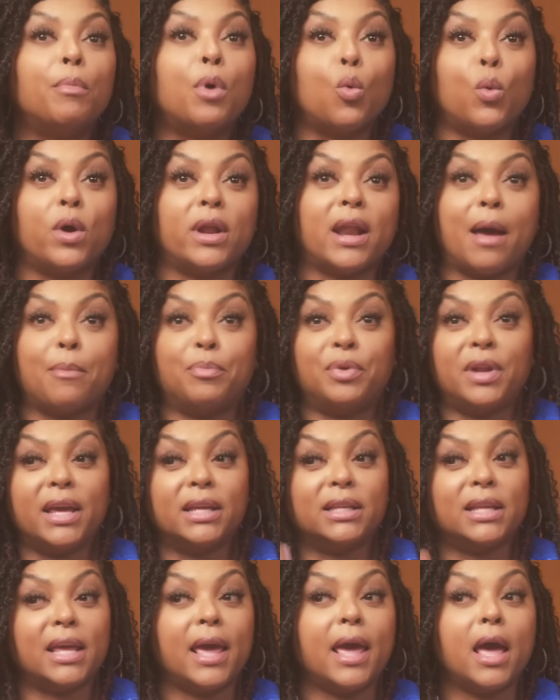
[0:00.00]
But when I
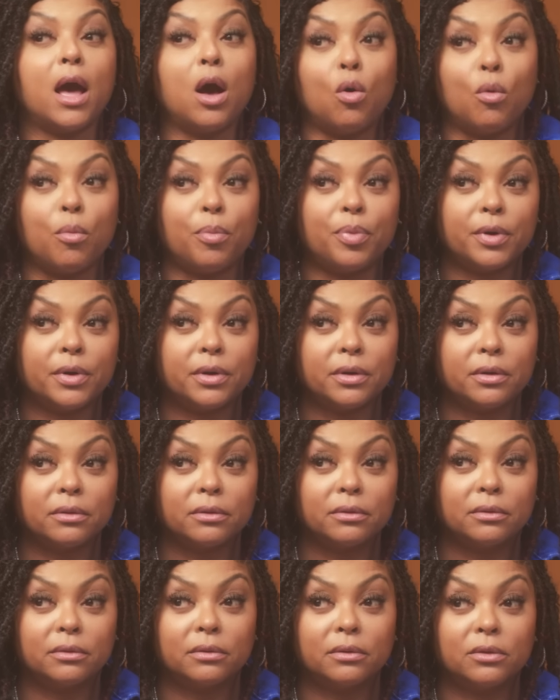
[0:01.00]
played The Help,
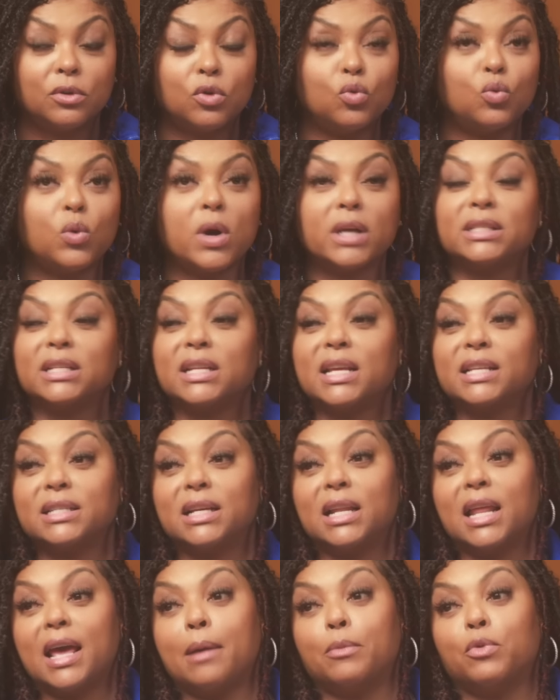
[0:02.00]
who wasn't
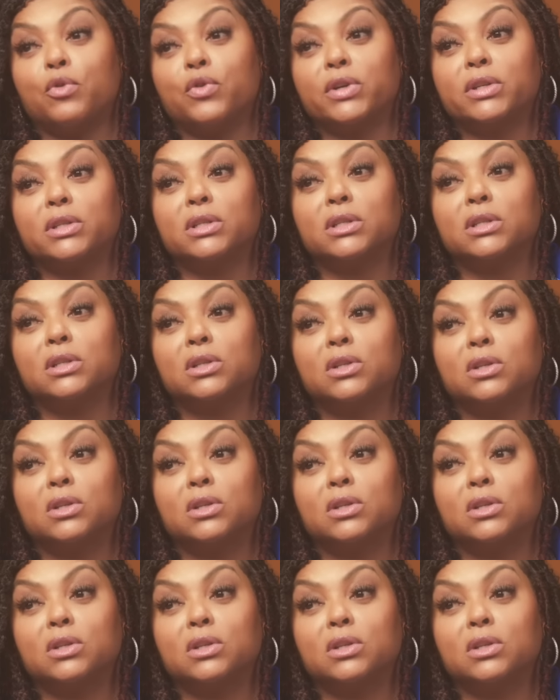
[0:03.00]
as glamorous